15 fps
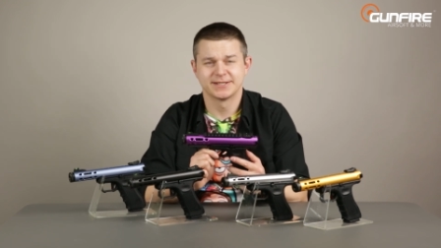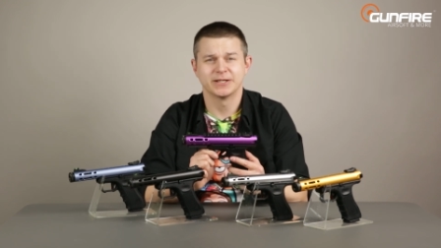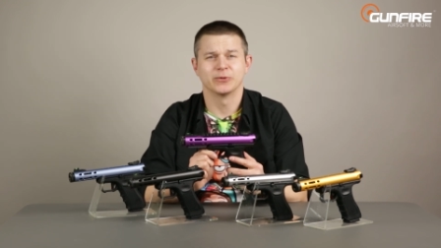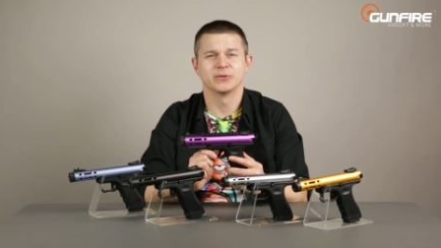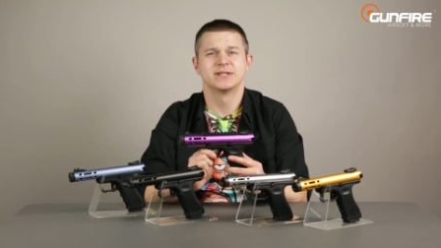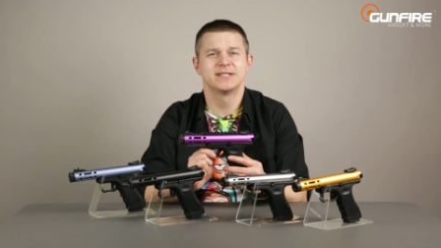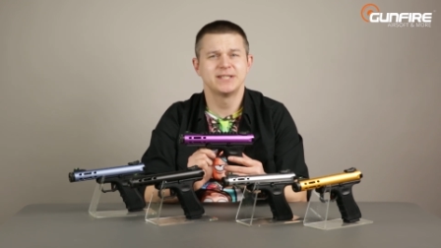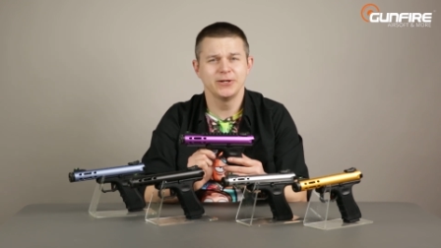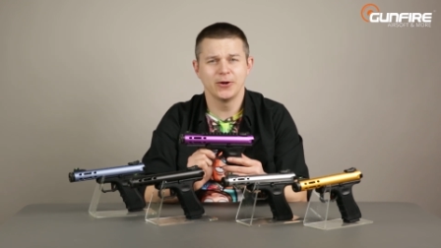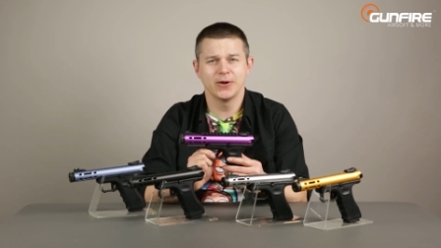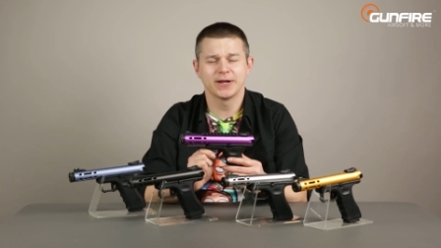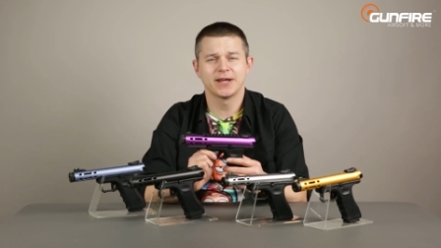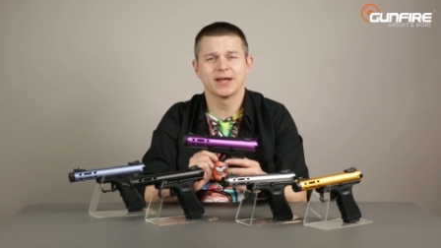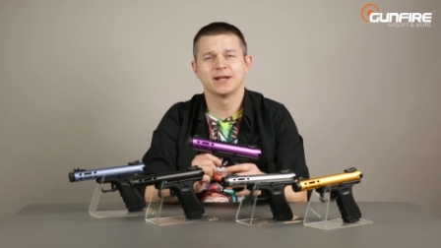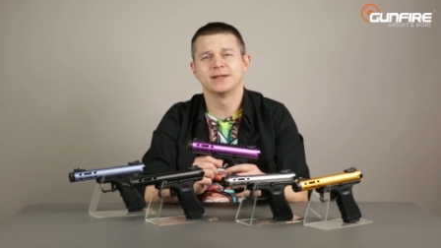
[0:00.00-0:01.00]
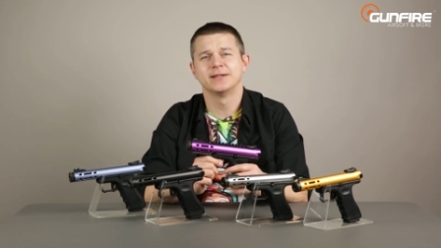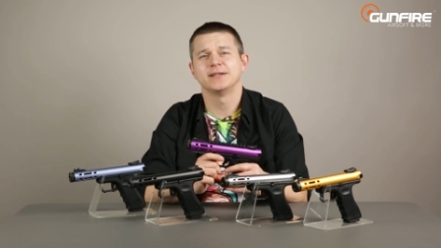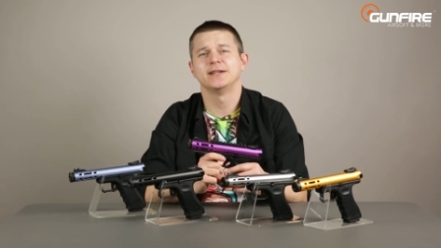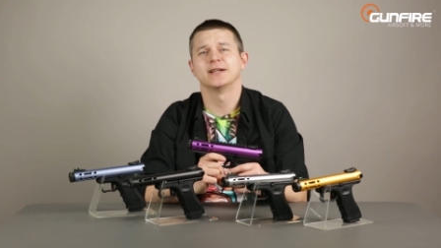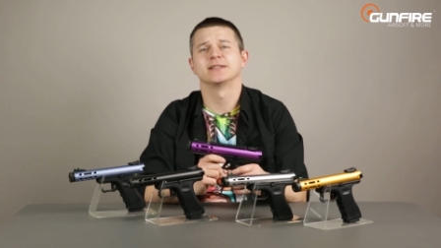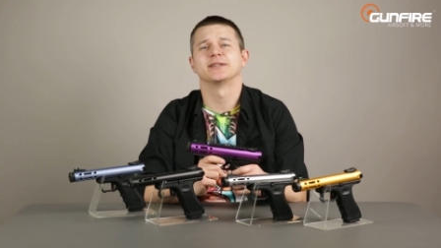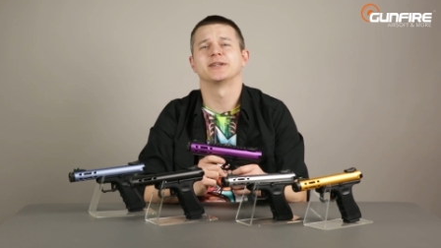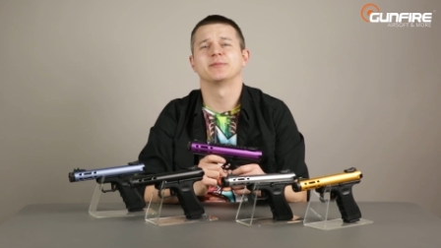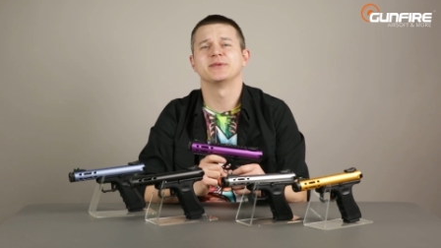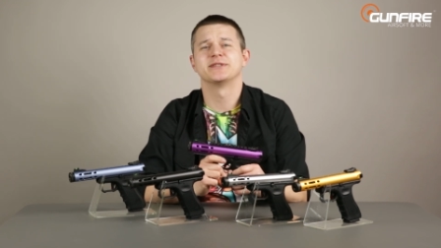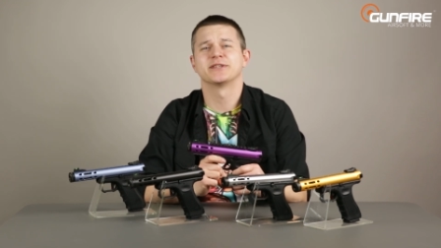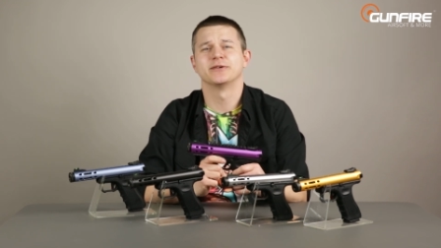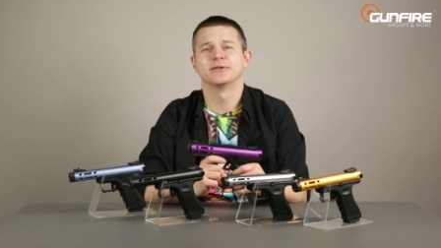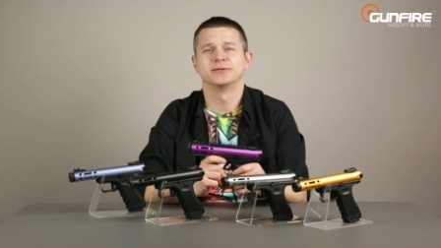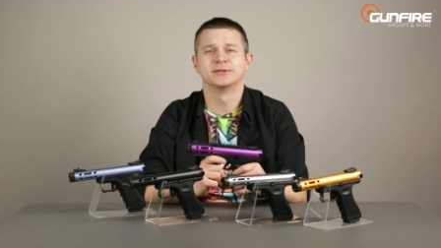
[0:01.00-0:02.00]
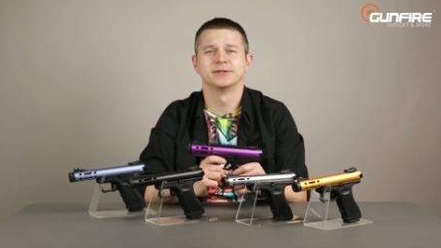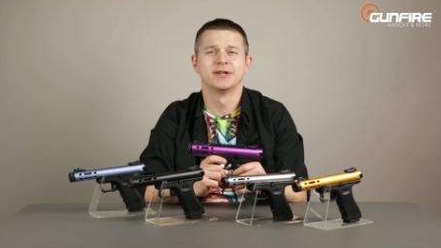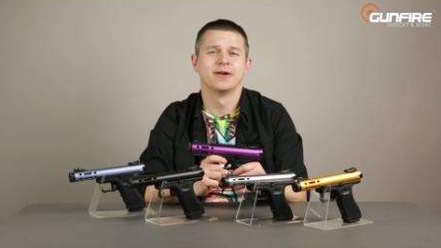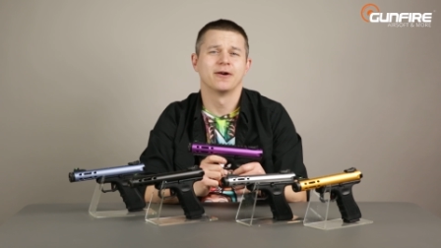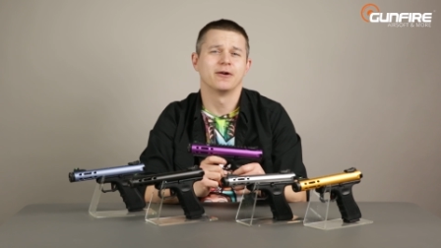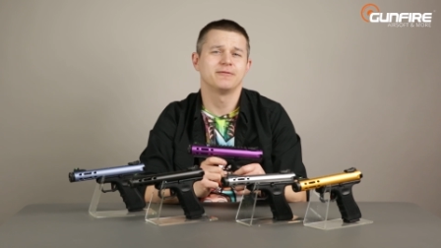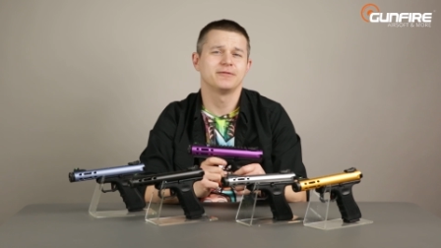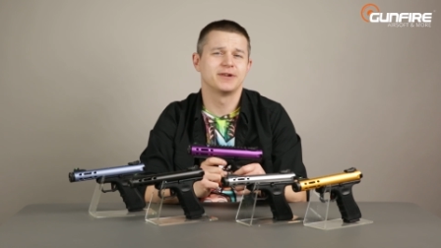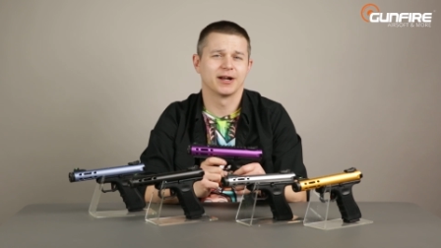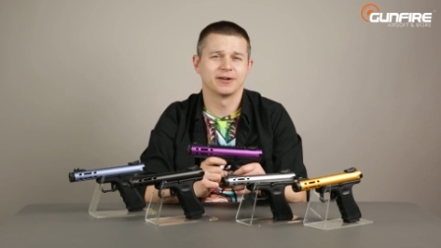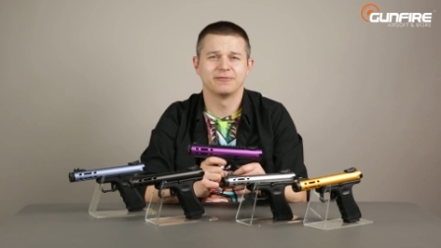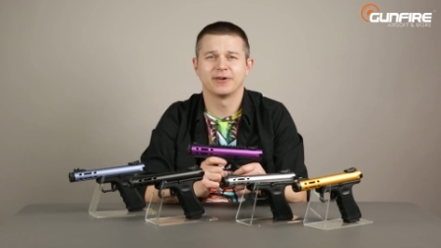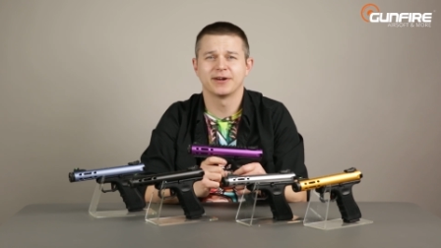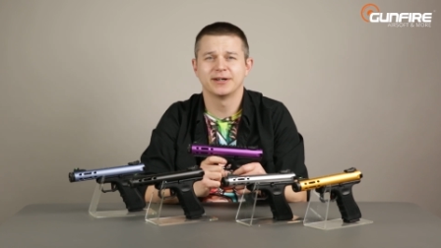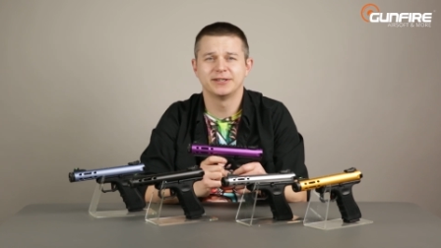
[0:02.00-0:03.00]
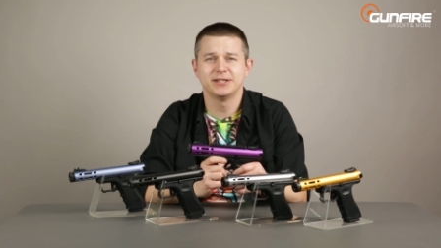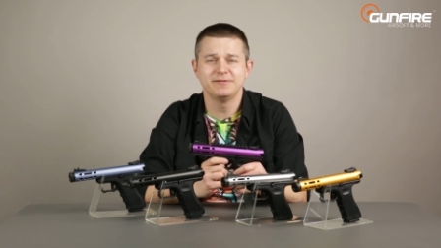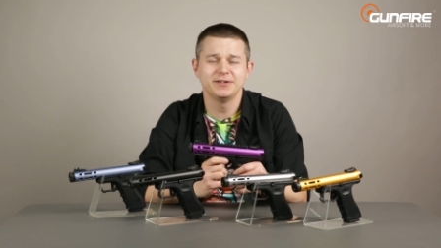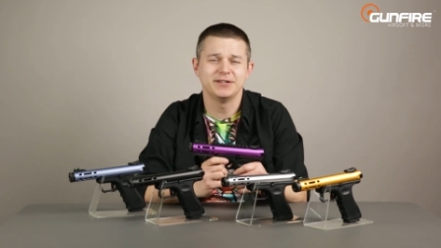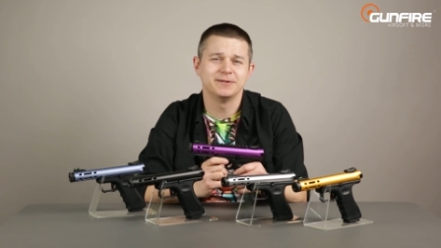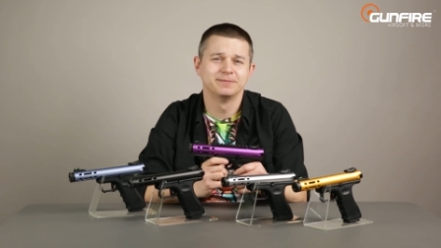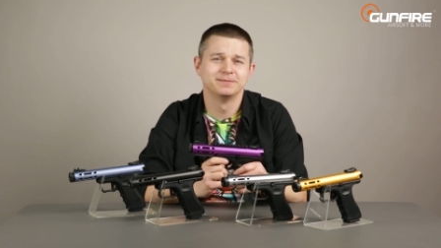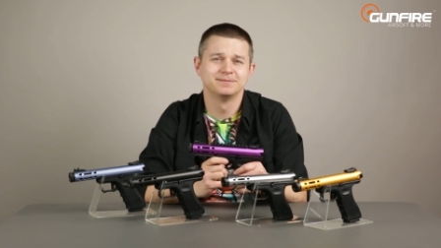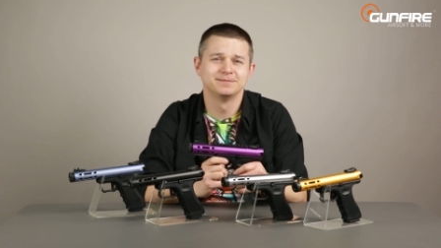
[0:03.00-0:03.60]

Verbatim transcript: So see you again in another episode of Gunfire T V.